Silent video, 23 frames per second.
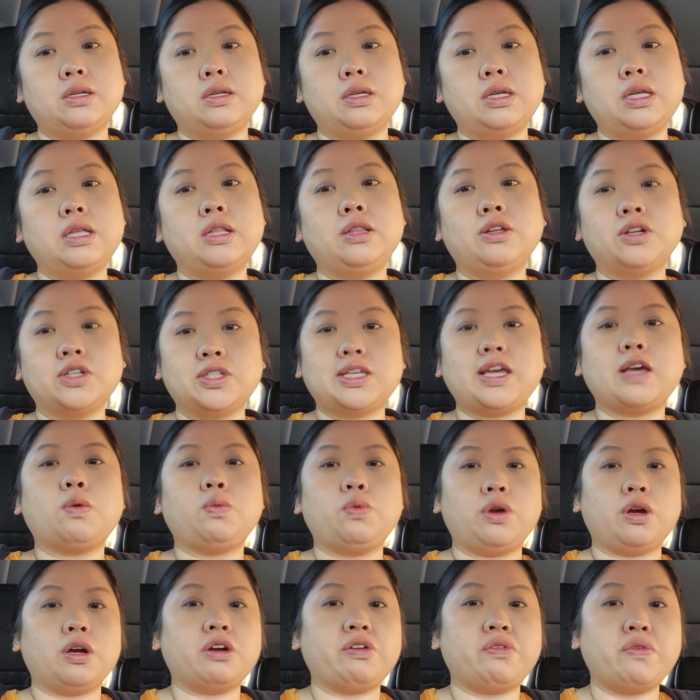it looks like
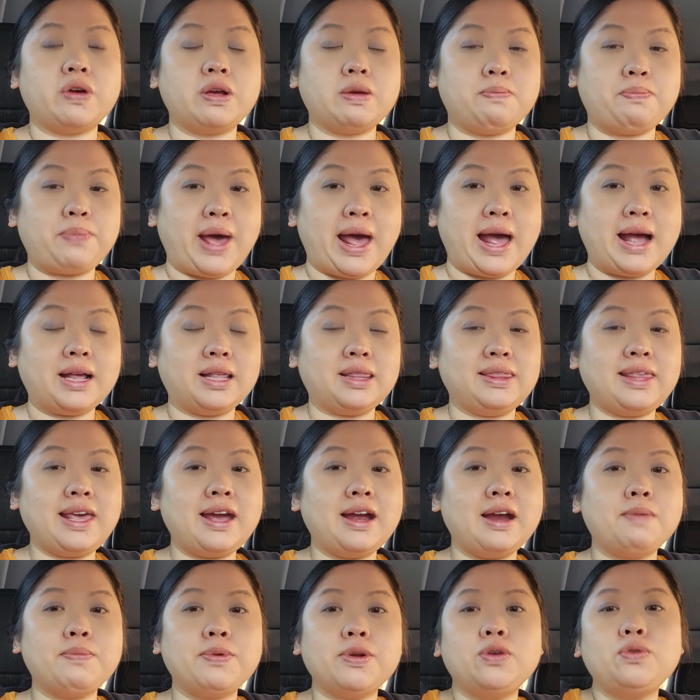we are going back
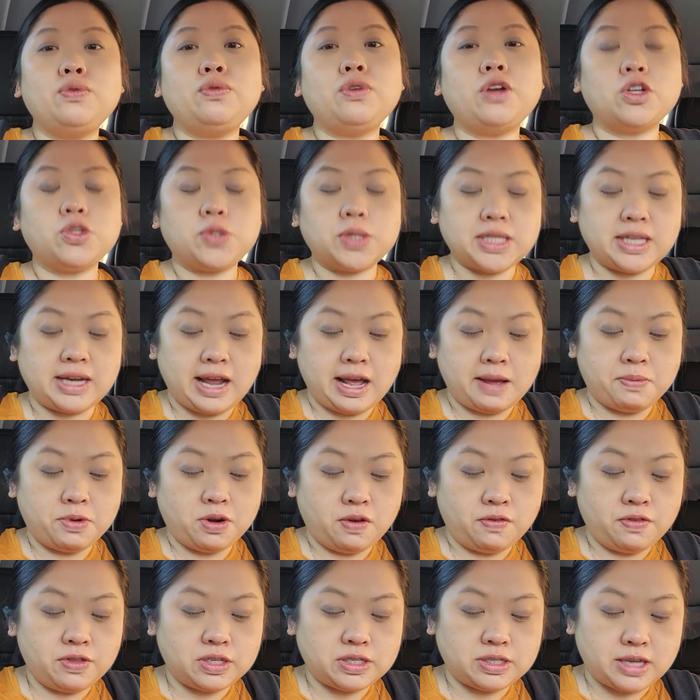there. But who knows what's going to happen
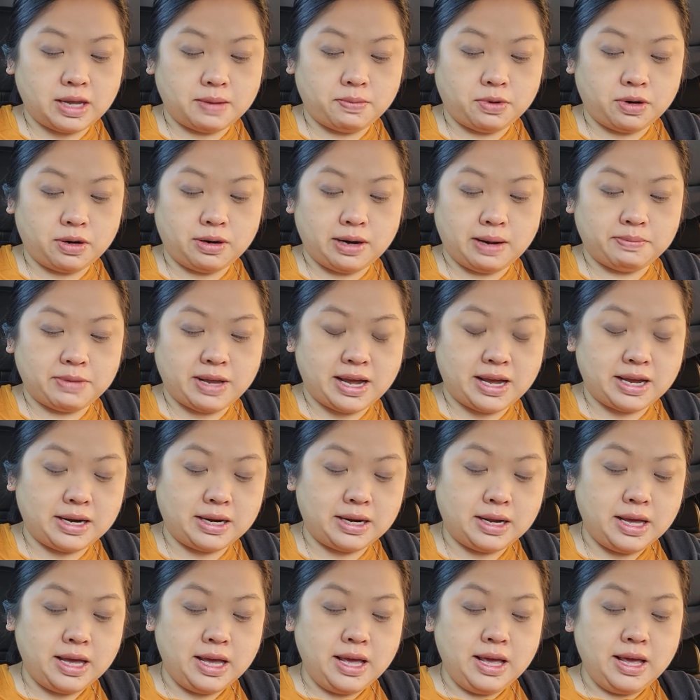over the summer. I'm not
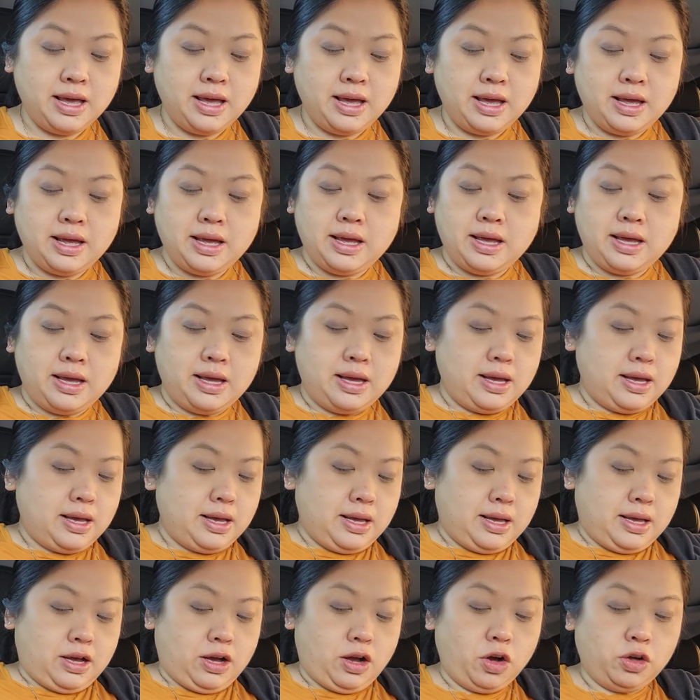
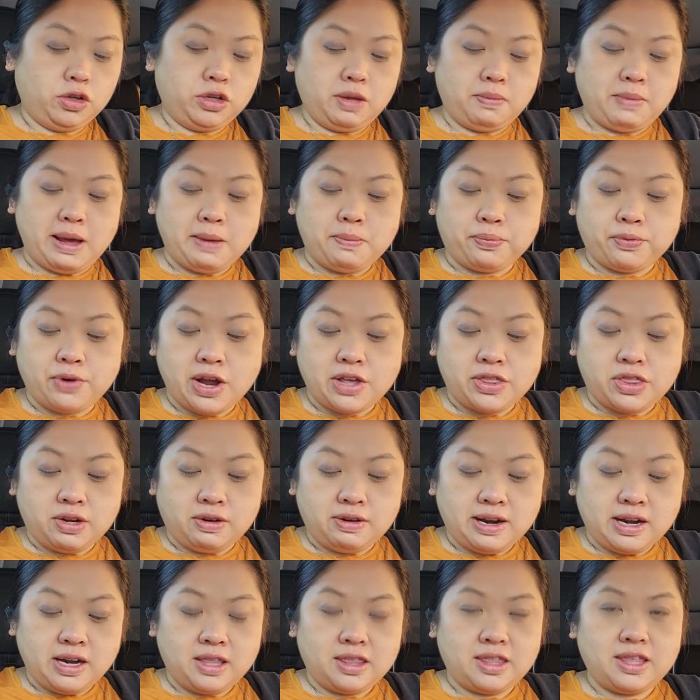holding my breath or
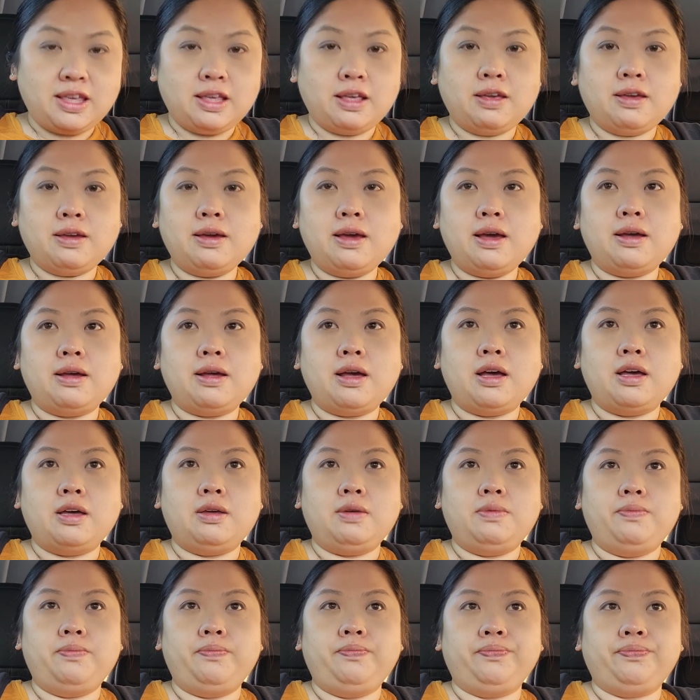anything.
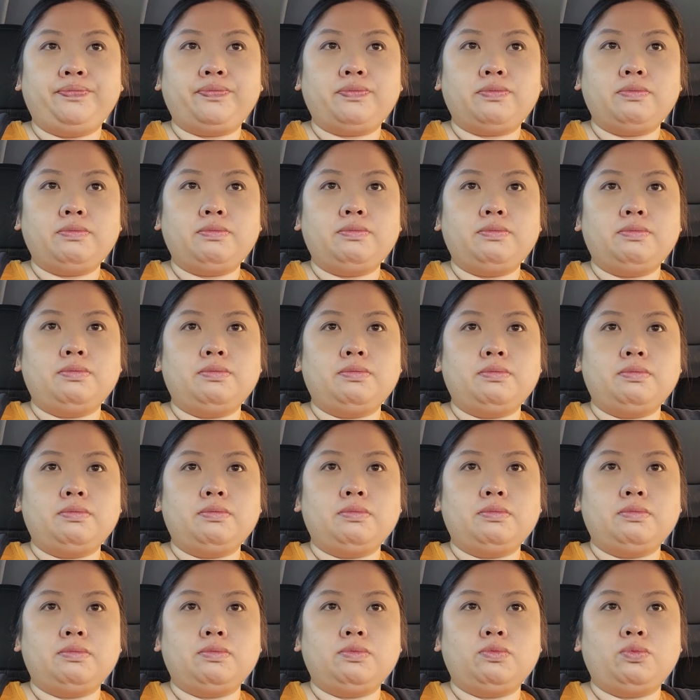Um,
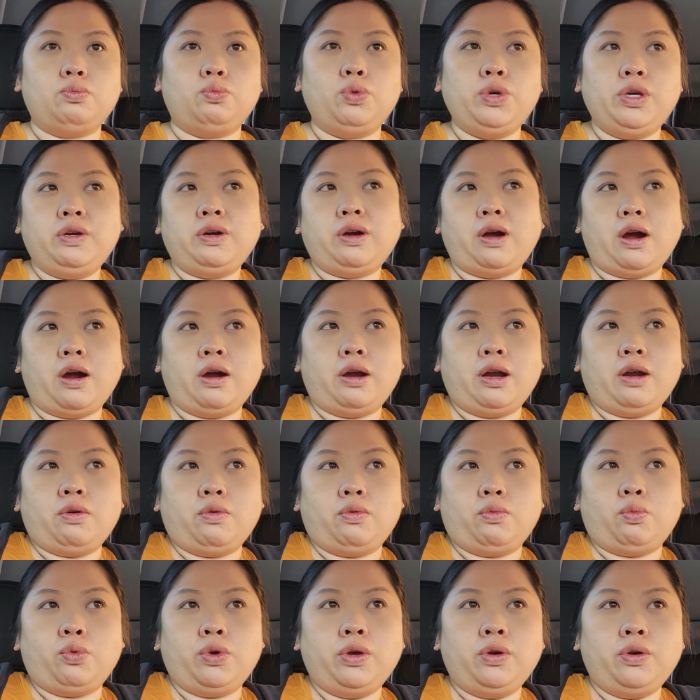we are
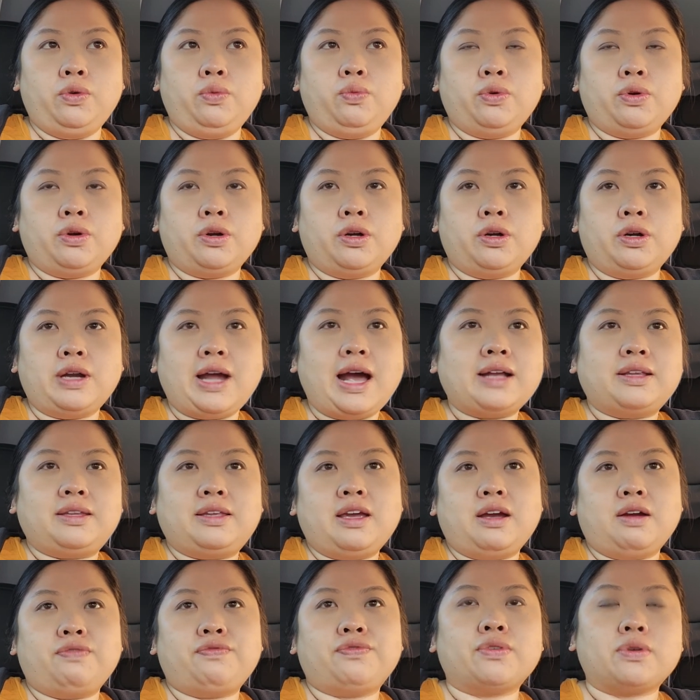we were not
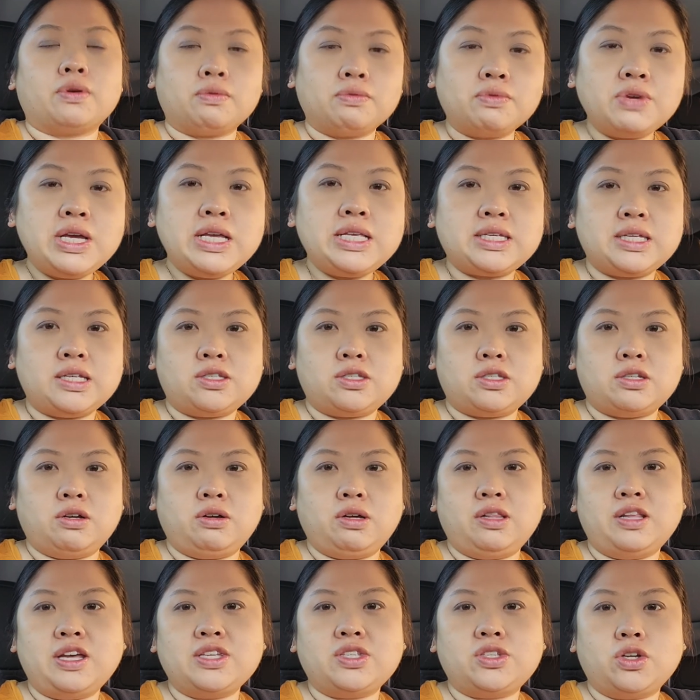there for a reason. So
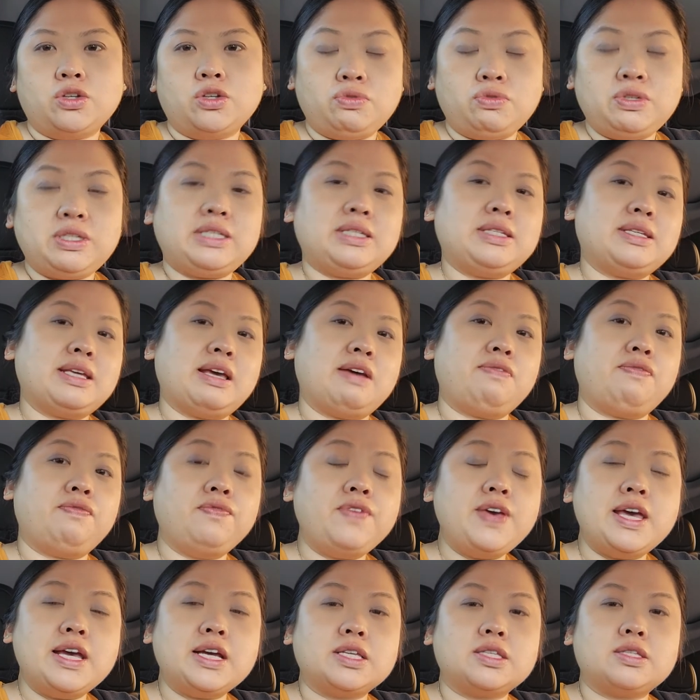unless reasons get
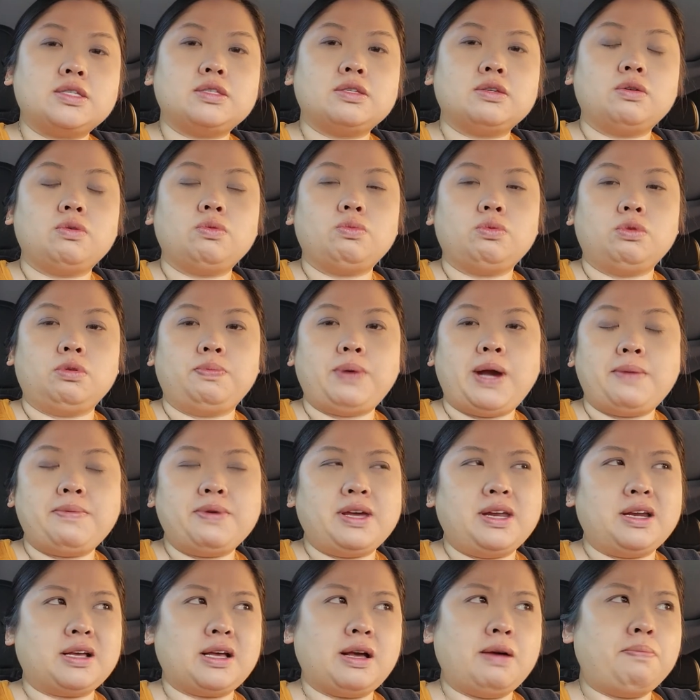fixed, we're probably
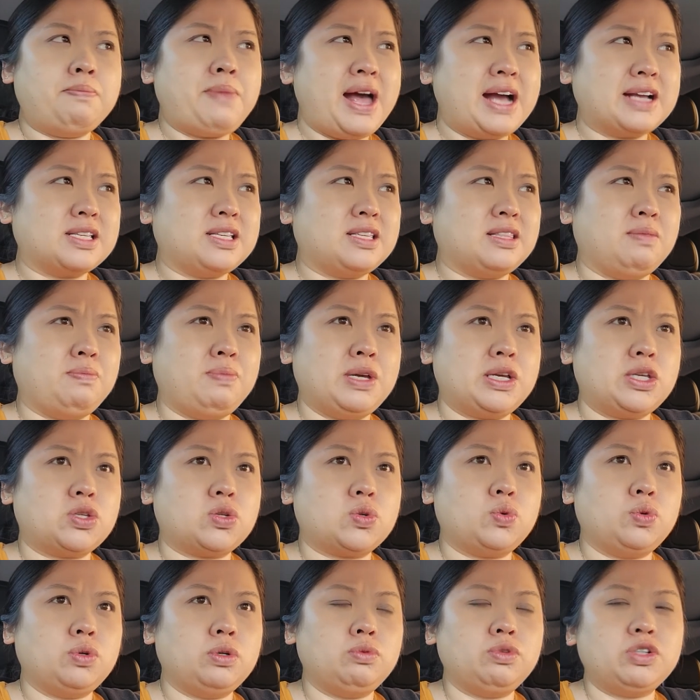going to come back to the big
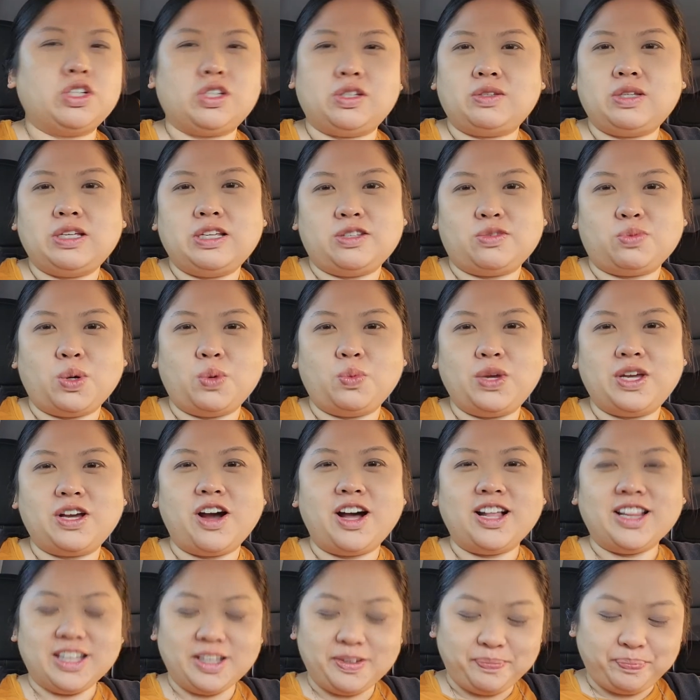school, which is, what we
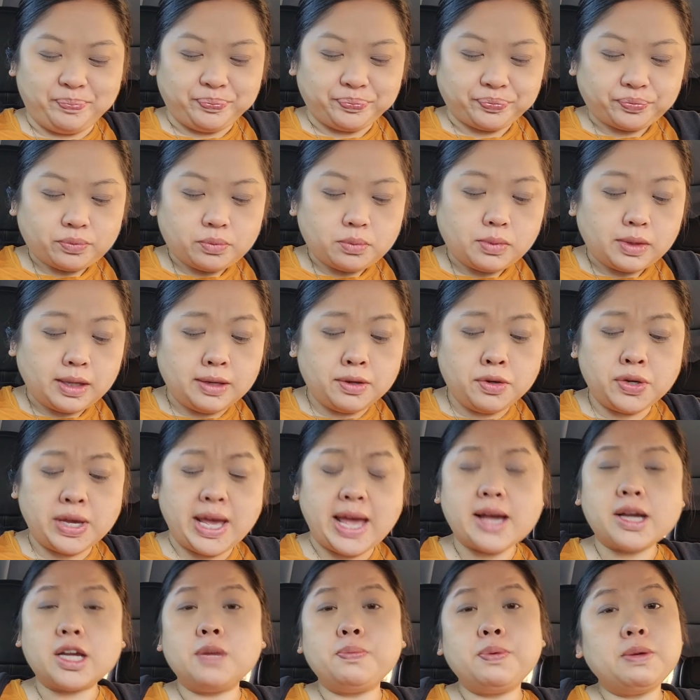call it. Okay,
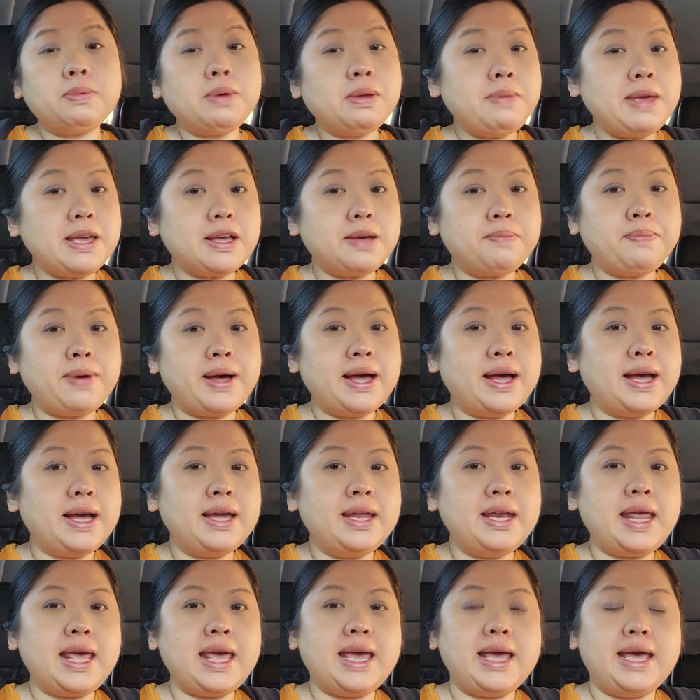I'm going to put my makeup
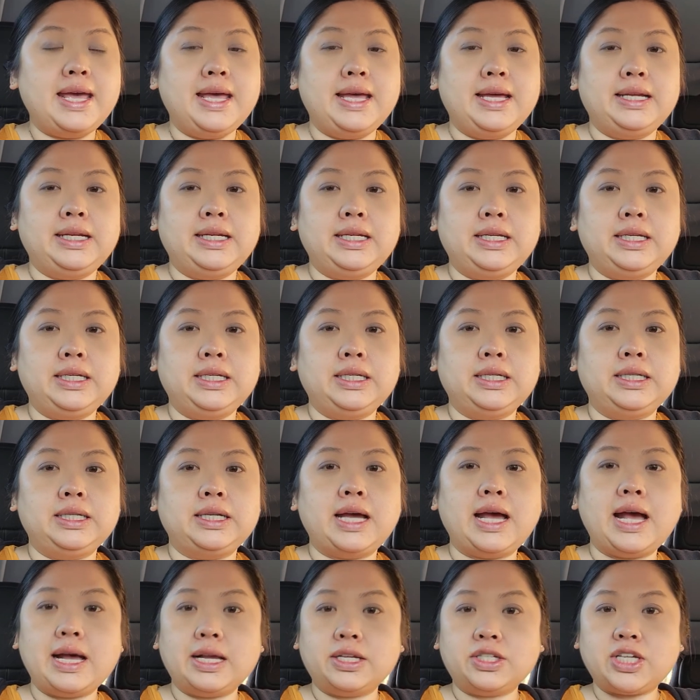on and
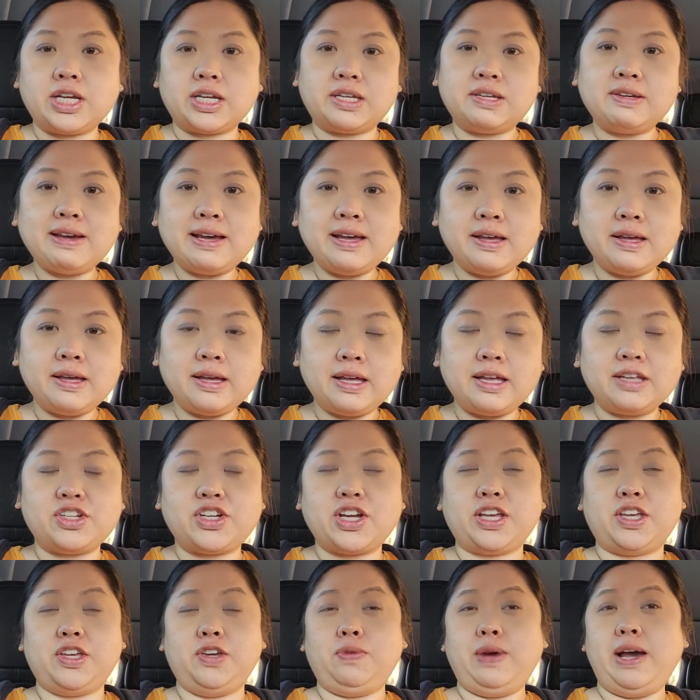I'll check you out,
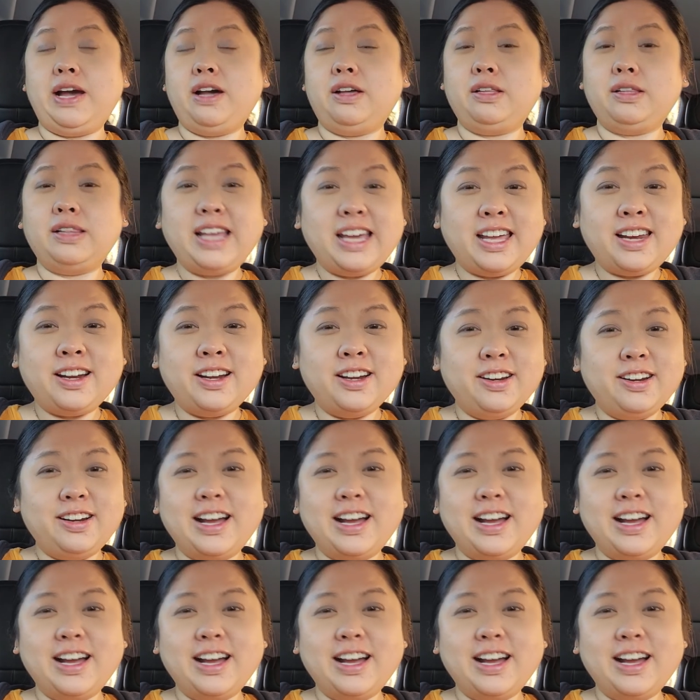check you out later.